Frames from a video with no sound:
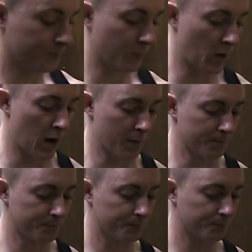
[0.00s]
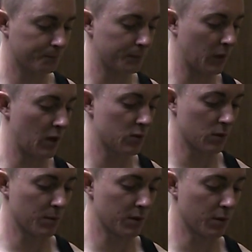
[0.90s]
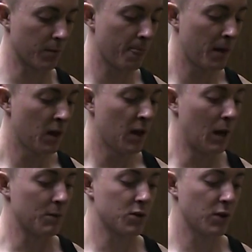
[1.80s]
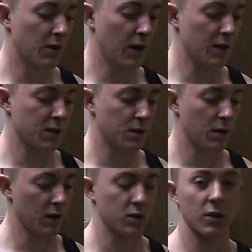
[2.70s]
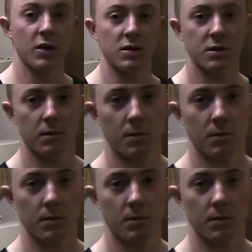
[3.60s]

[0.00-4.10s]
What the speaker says: alright, here's what I'm going to do. I'm going to show you guys. Alright, so here's